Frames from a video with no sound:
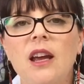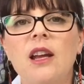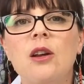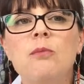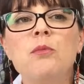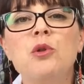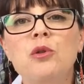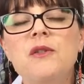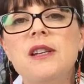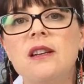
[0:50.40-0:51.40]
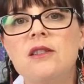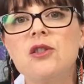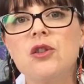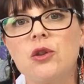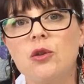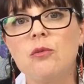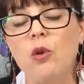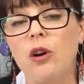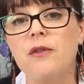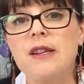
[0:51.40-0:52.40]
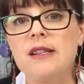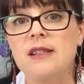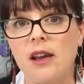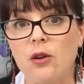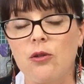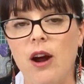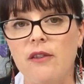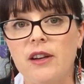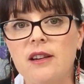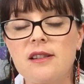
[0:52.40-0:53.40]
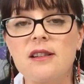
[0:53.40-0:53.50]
It moves into more of the psychographics,